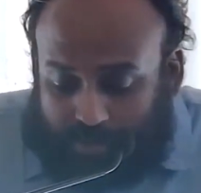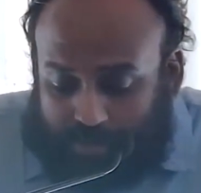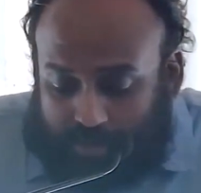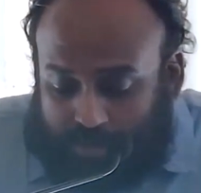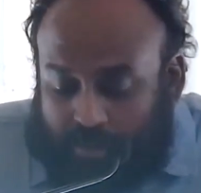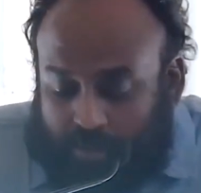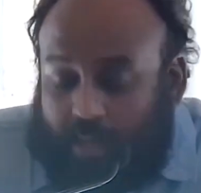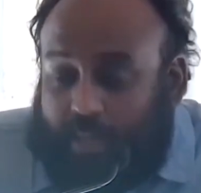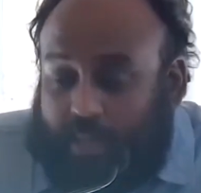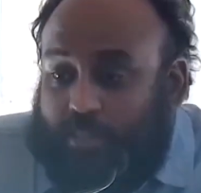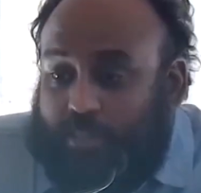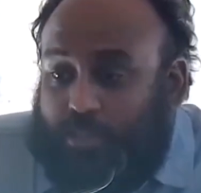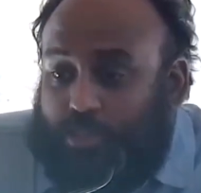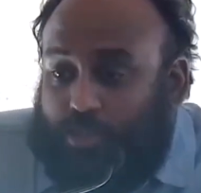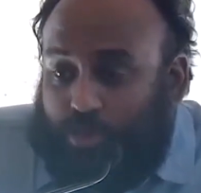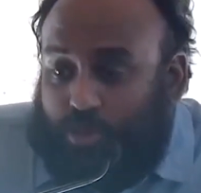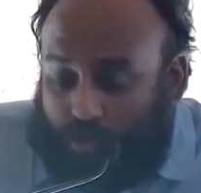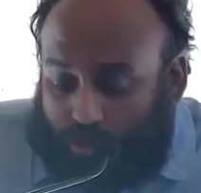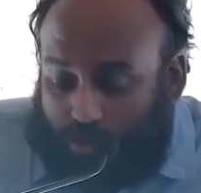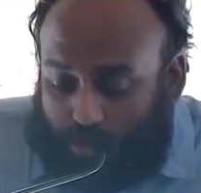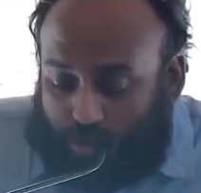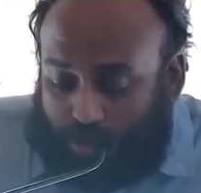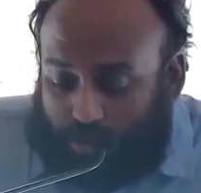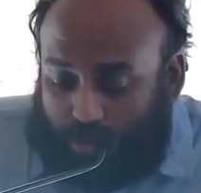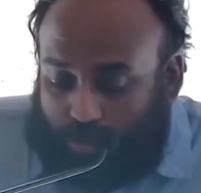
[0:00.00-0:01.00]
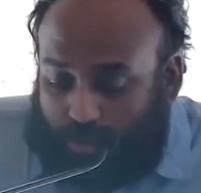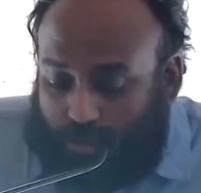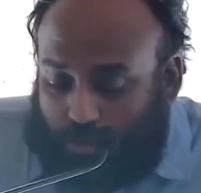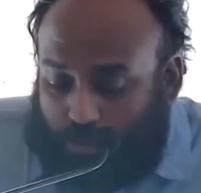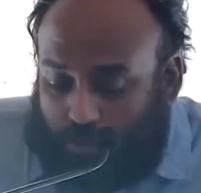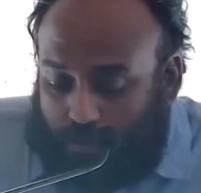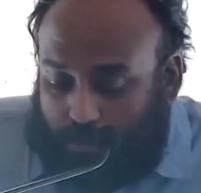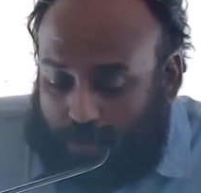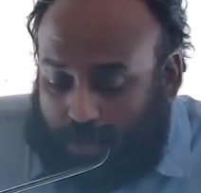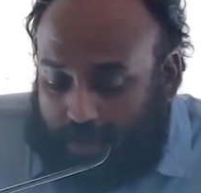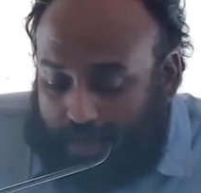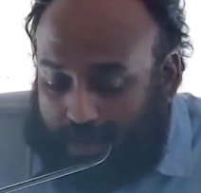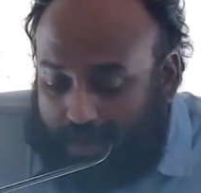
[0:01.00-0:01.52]
And so
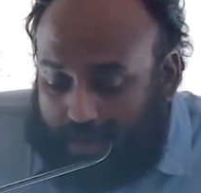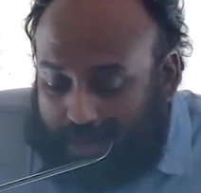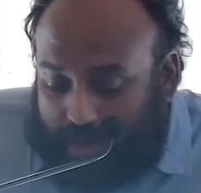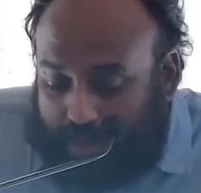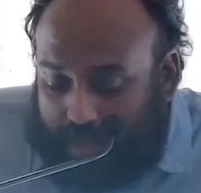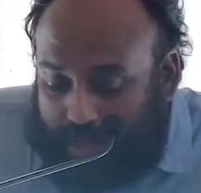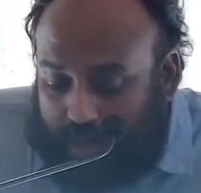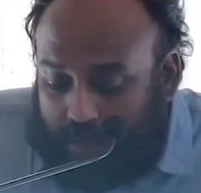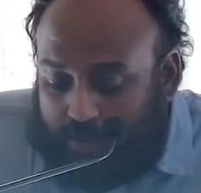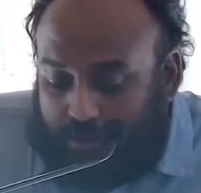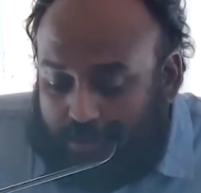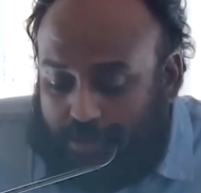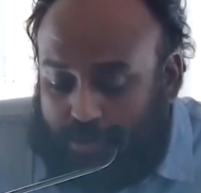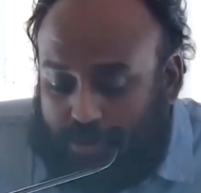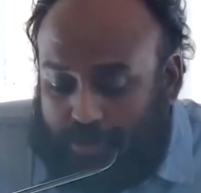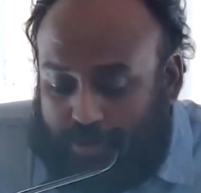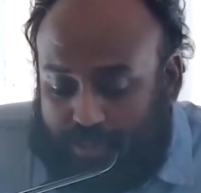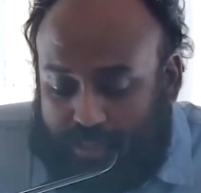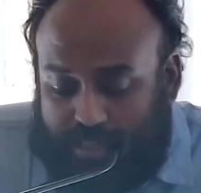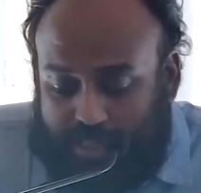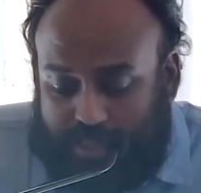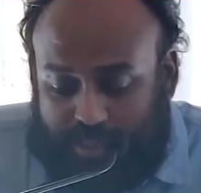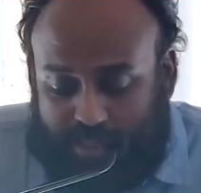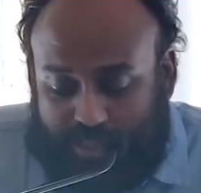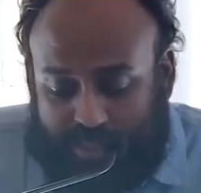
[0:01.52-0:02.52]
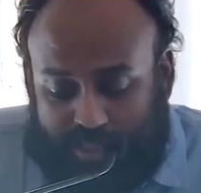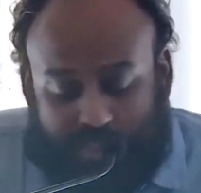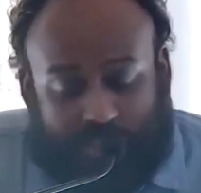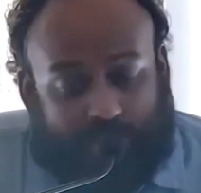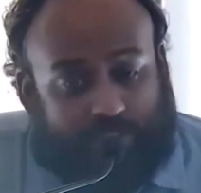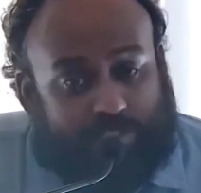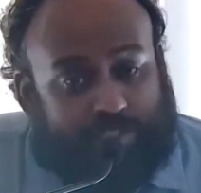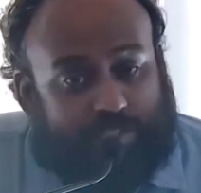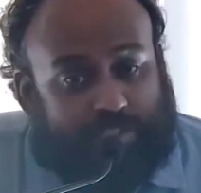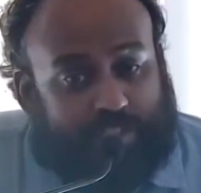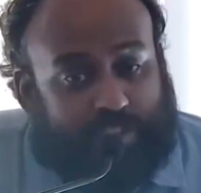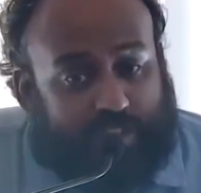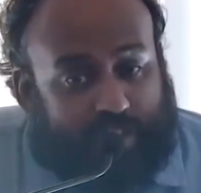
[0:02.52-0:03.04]
we are allowed to see
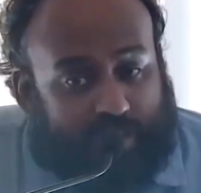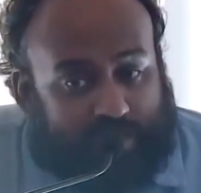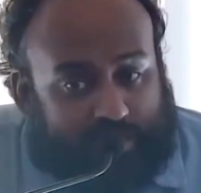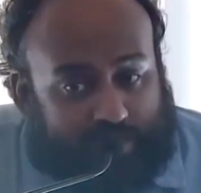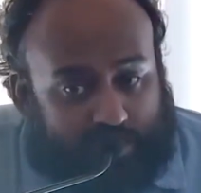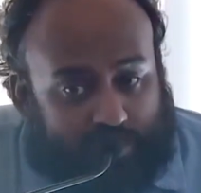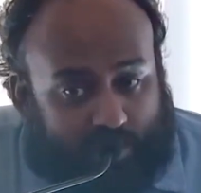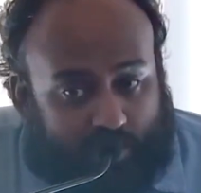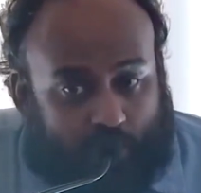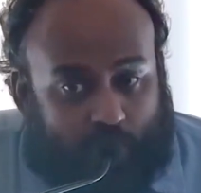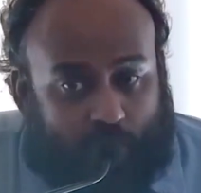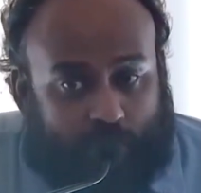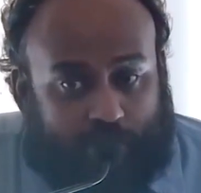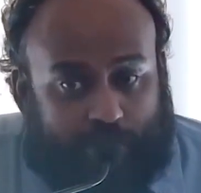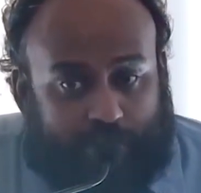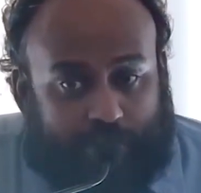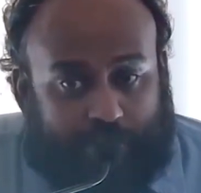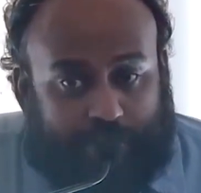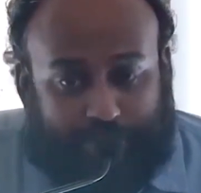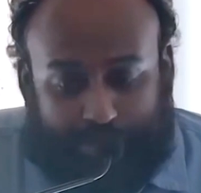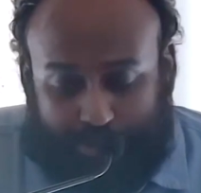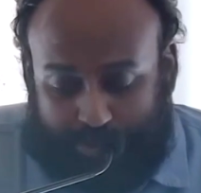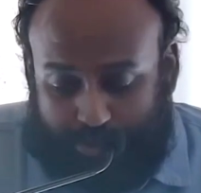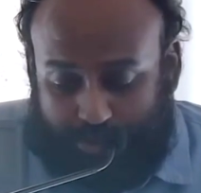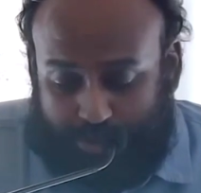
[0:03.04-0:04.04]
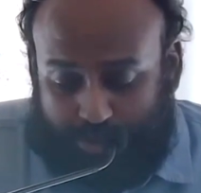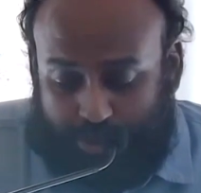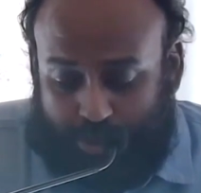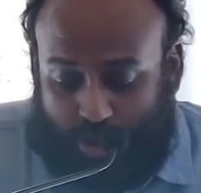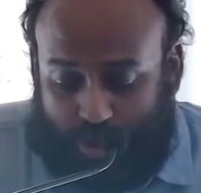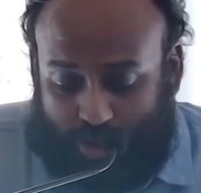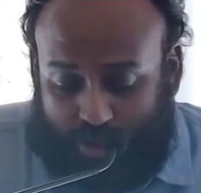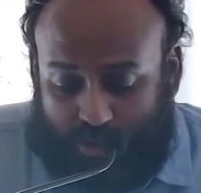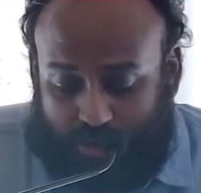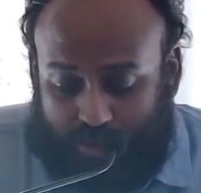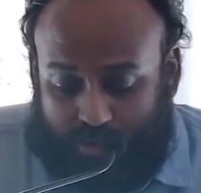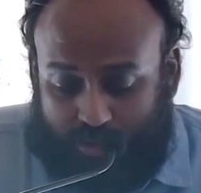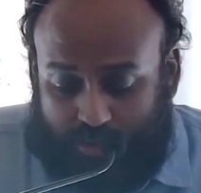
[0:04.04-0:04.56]
Jesus in his glory through
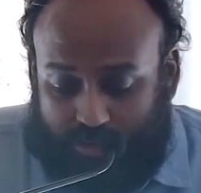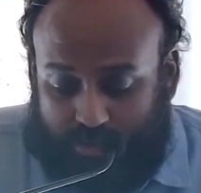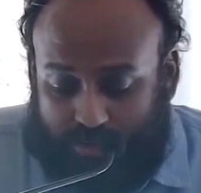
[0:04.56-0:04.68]
John.